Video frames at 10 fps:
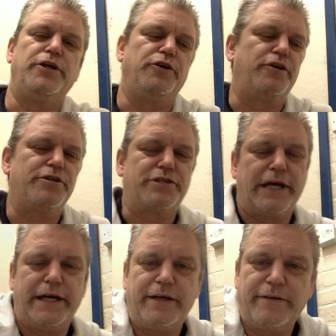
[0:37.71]
You could
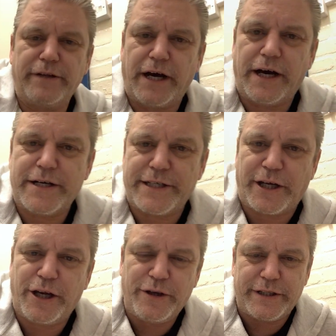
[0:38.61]
say that art is
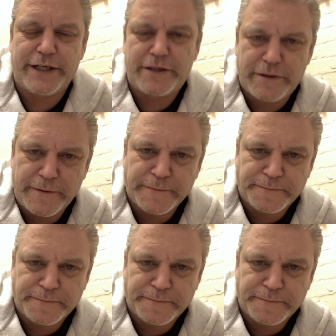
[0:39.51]
included,